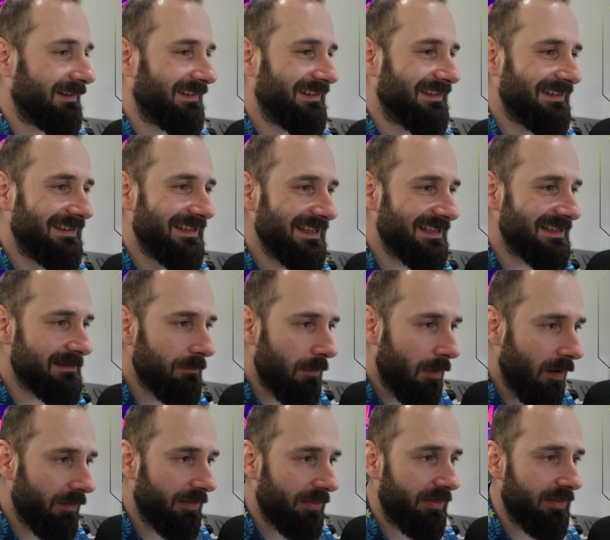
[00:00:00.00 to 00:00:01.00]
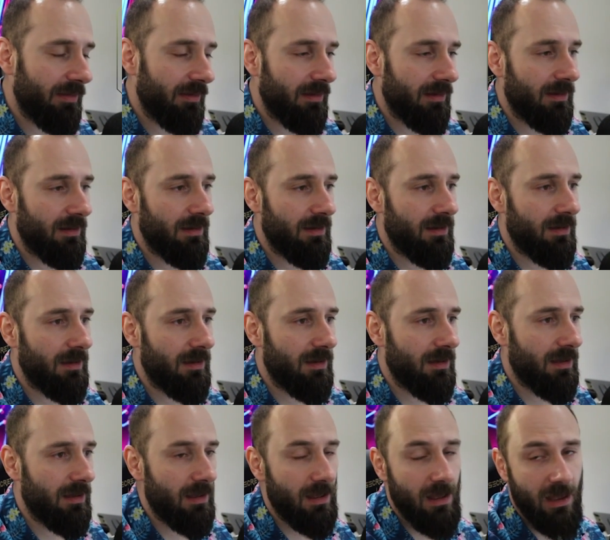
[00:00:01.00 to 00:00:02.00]
this month
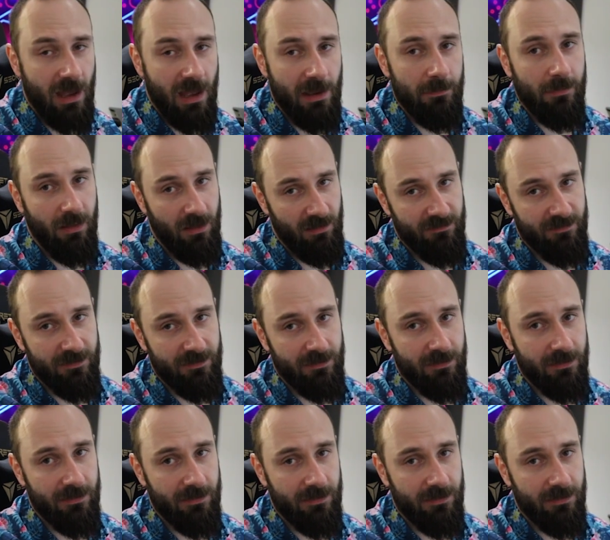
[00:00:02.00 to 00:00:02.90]
I'm loving